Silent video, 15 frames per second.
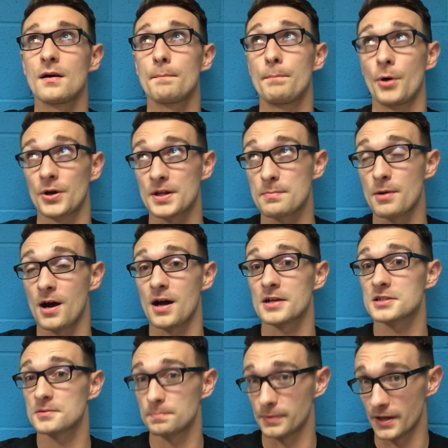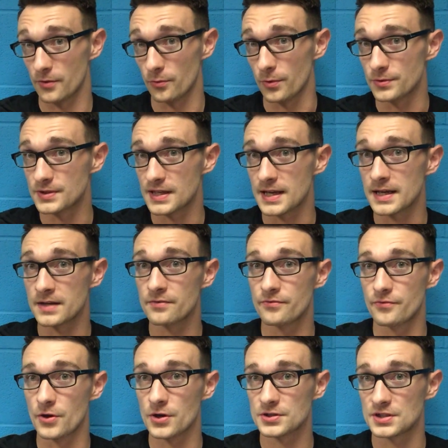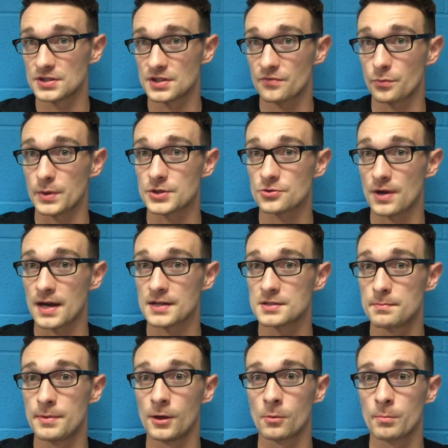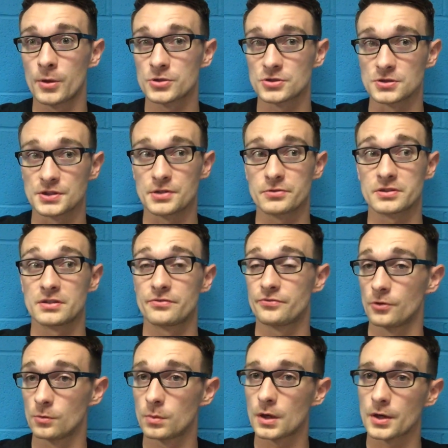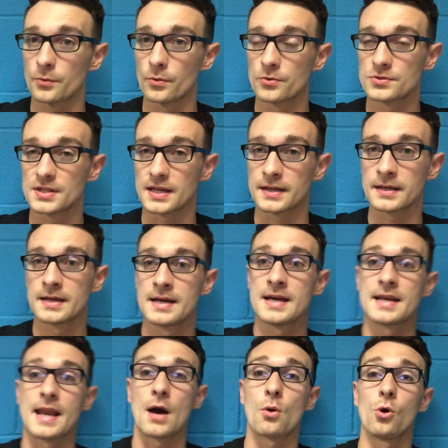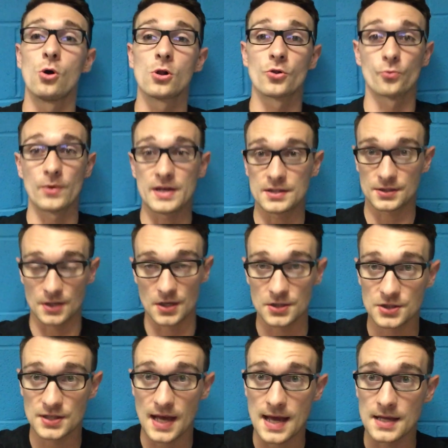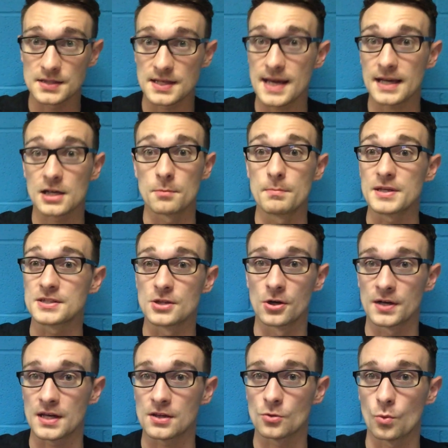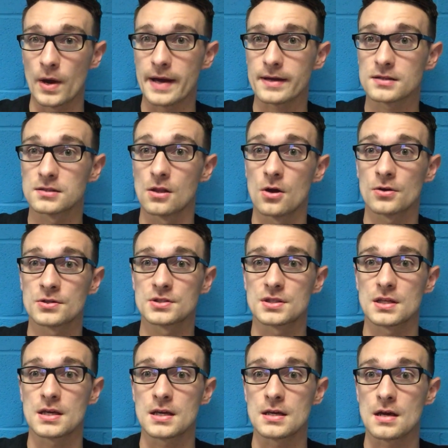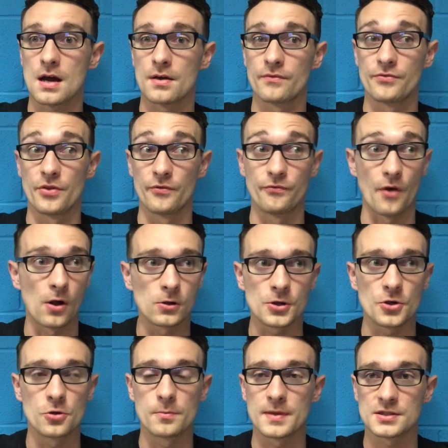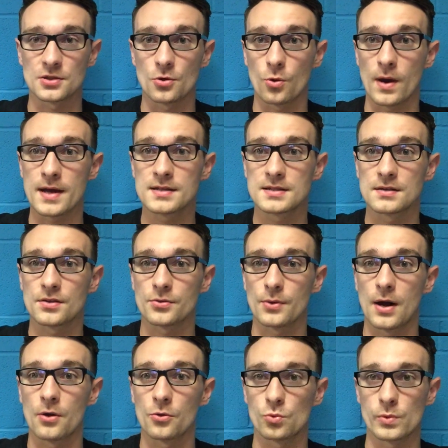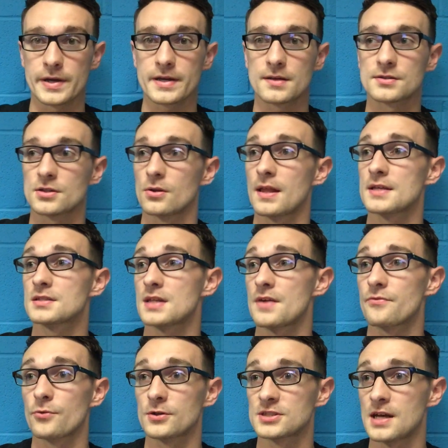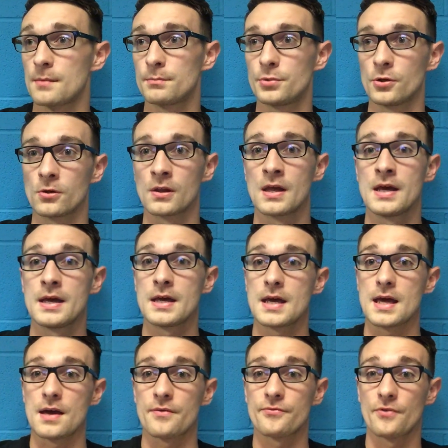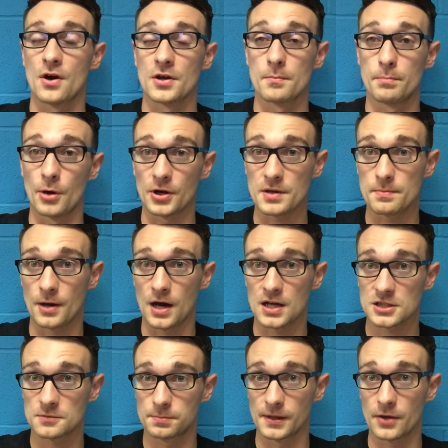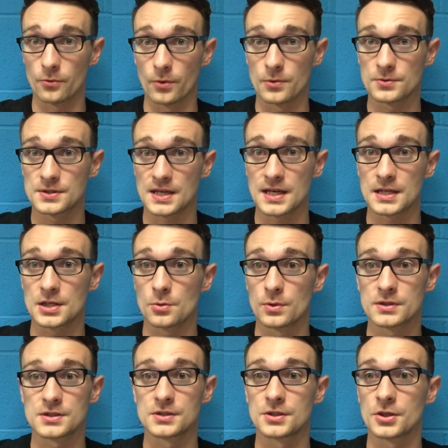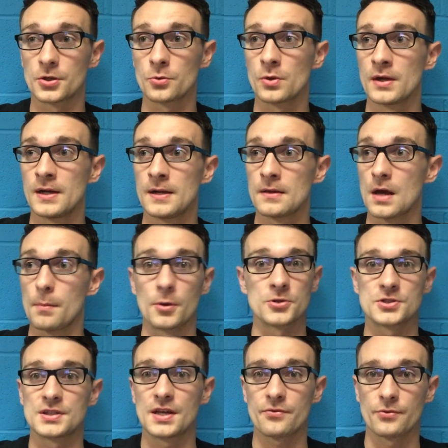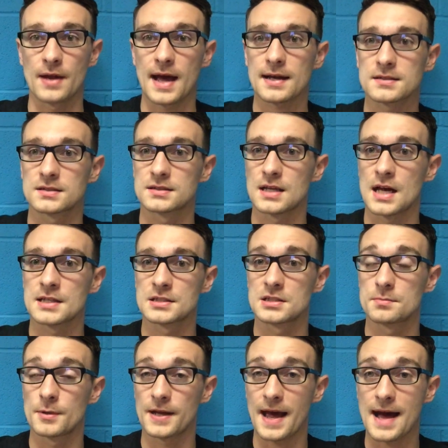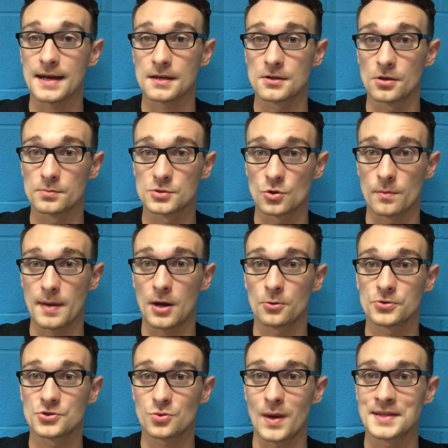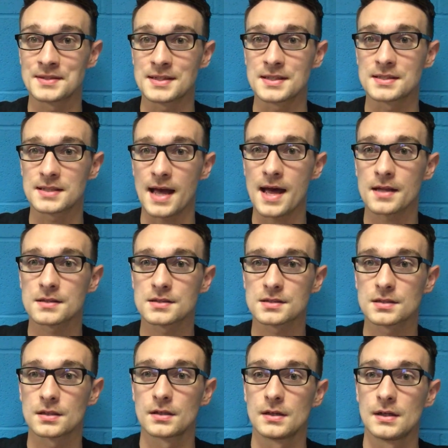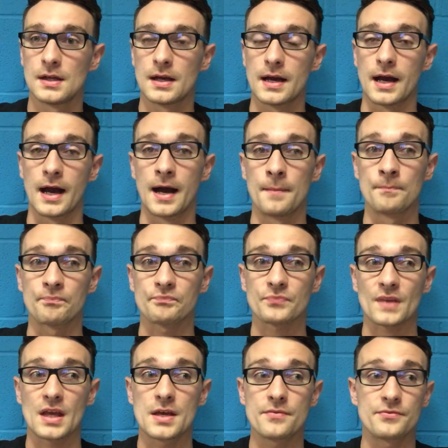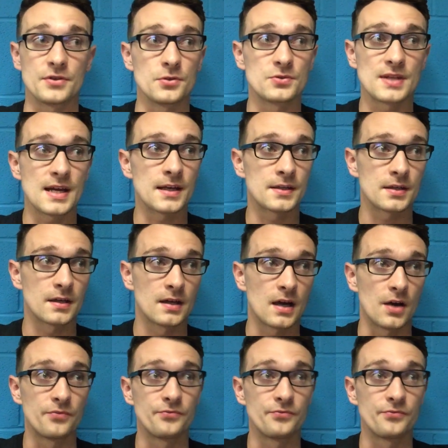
body part split routine versus if we try to build muscle using a full body routine. Now, all the research says it can be done either way as long as the volume is equated throughout the week. So let's say, for example, if on a body part split routine you were to do a bunch of different exercises but it added up to about 20 sets. If you did a